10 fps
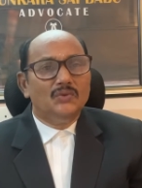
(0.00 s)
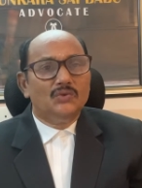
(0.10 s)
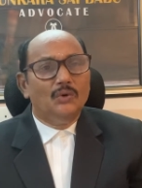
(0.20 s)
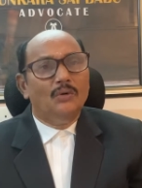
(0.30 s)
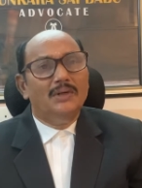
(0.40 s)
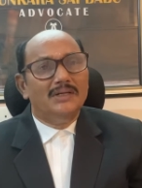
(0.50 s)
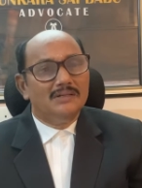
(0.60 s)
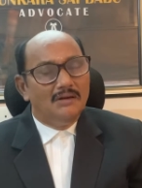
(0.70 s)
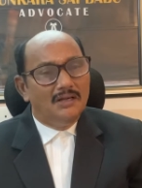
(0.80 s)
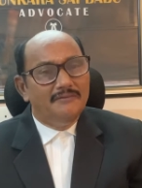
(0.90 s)
so it is
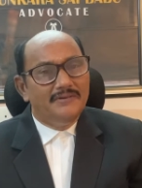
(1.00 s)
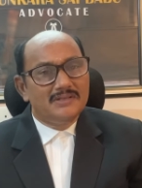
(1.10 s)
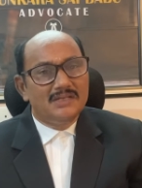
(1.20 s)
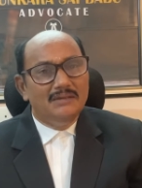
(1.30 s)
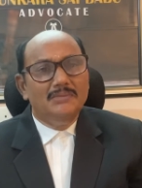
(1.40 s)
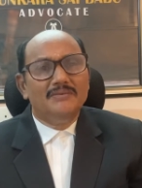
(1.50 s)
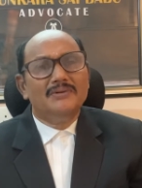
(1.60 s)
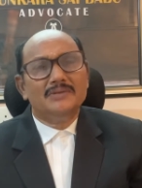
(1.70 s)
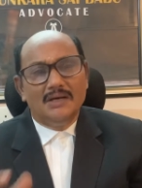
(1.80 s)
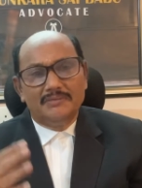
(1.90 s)
not the first time of
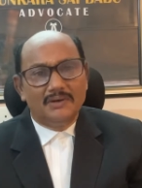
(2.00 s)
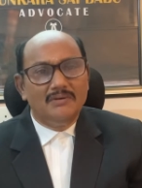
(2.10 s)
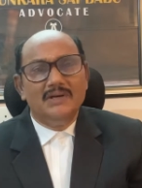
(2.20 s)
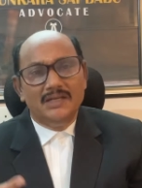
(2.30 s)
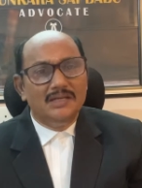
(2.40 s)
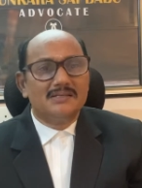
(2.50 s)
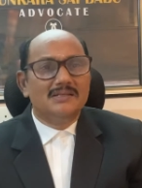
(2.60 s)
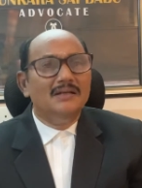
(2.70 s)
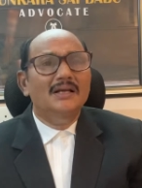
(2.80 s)
course after 20 years uh,